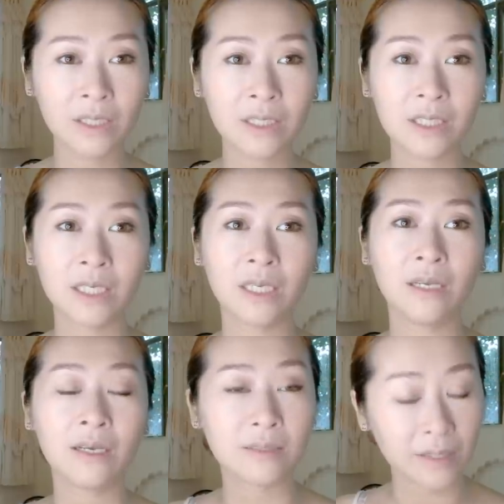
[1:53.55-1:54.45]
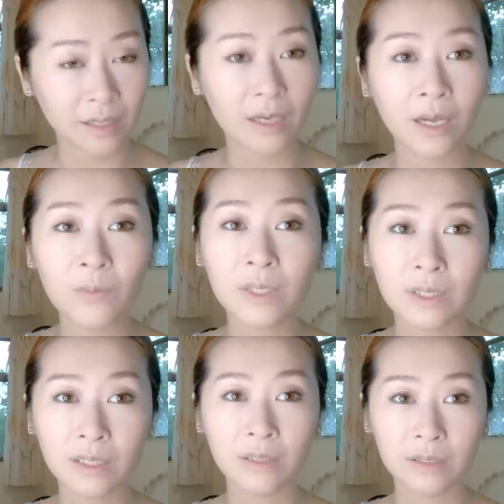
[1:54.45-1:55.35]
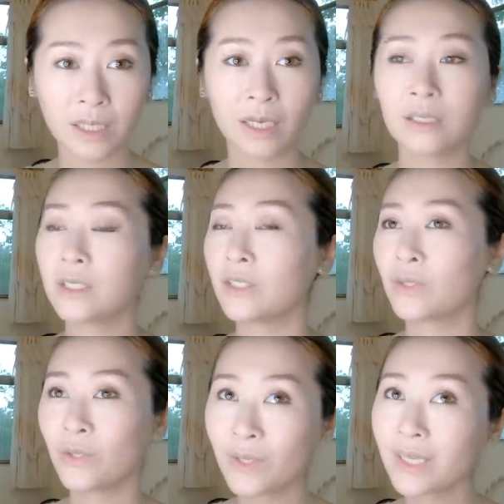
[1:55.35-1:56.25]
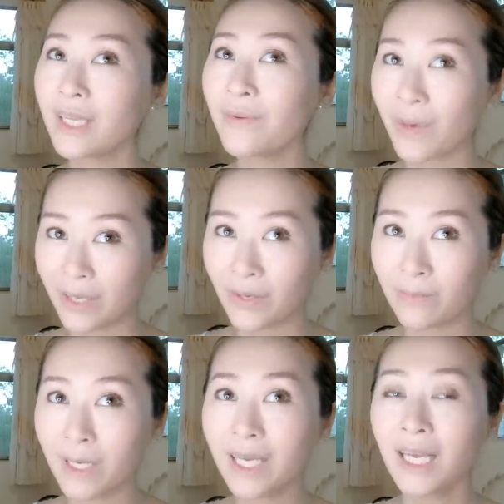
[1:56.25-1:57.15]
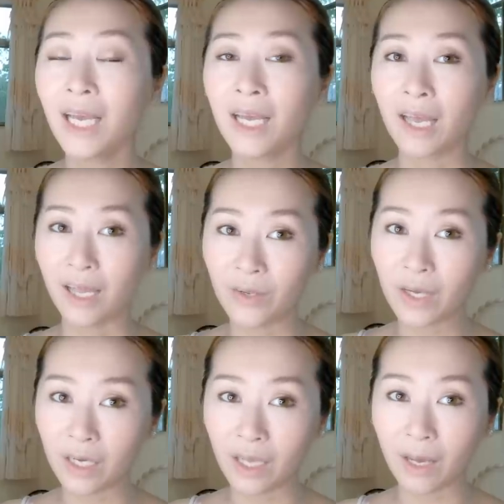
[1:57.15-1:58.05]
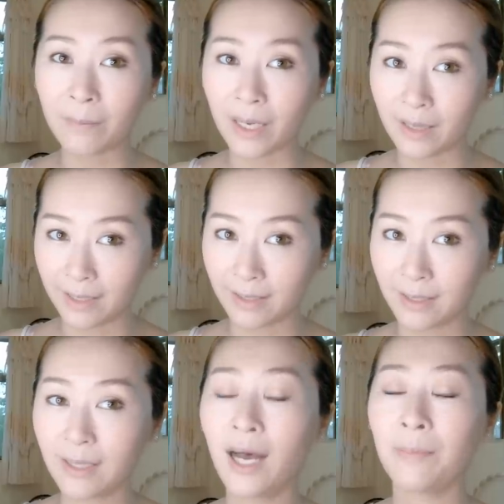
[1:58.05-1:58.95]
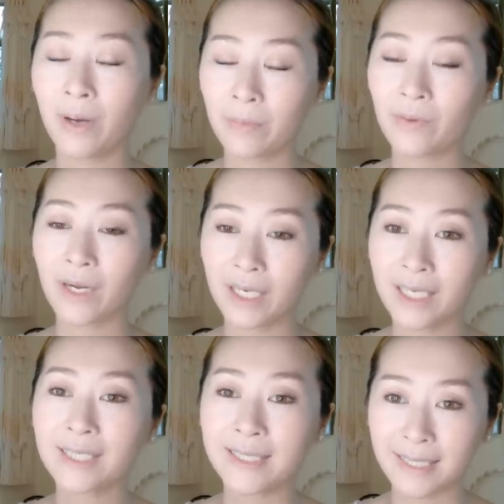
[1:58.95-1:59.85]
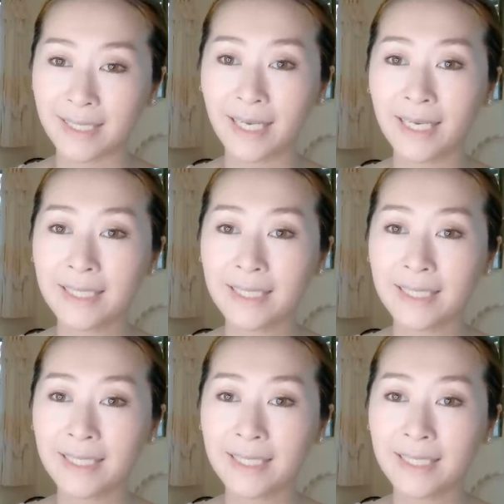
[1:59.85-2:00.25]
She is here every single day. She's currently vacuuming, and you can hear my little Pomeranian teenage.